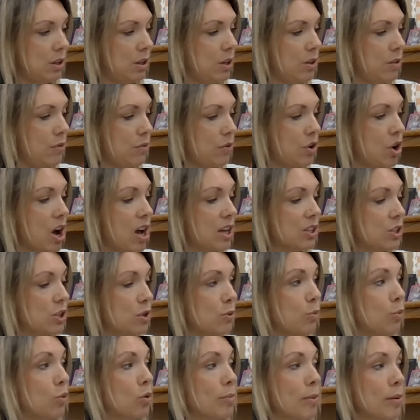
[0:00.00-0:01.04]
You've got
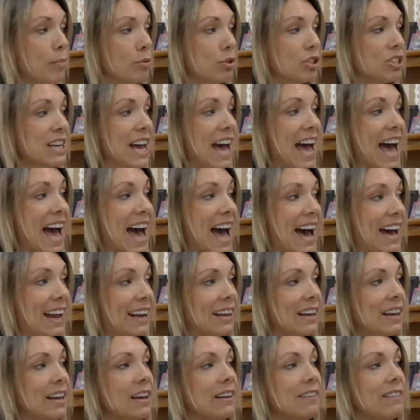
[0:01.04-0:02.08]
to remember to
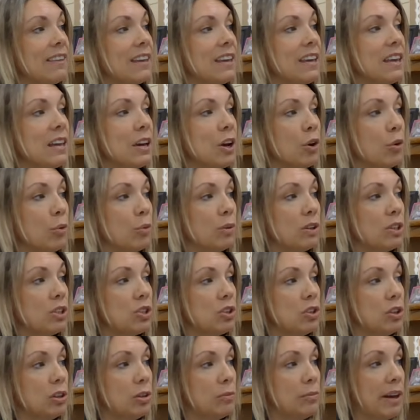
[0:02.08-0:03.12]
add the
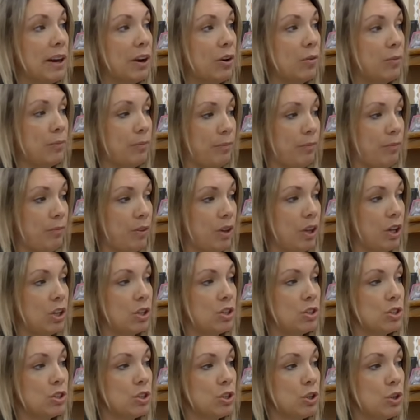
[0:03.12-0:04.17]
original amount
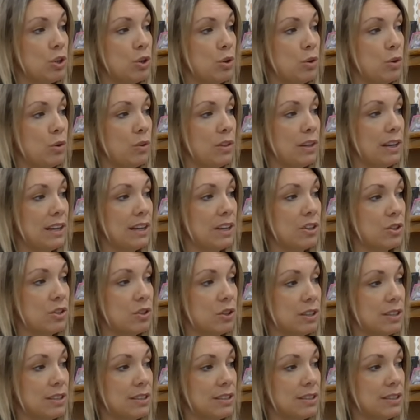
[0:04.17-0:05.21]
to the
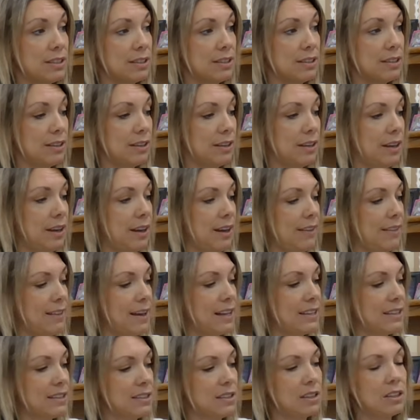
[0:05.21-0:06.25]
interest, and
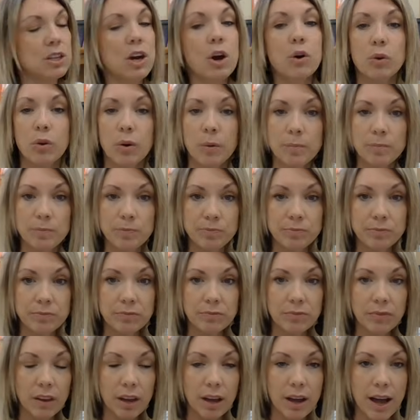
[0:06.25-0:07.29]
that's the total.
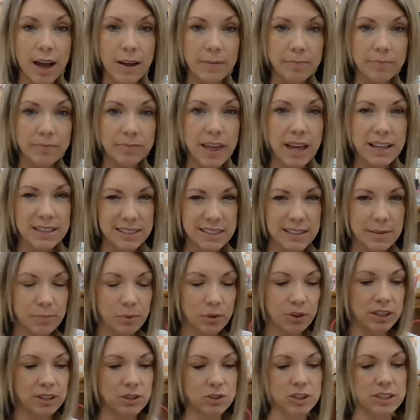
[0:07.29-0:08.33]
Okay, that's
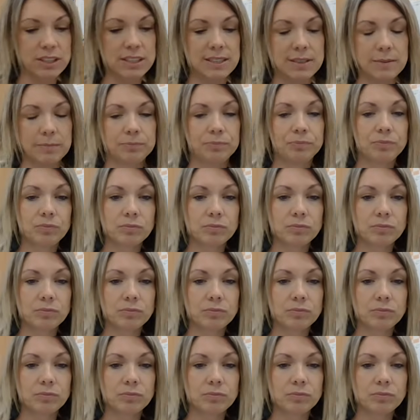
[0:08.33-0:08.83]
simple interest.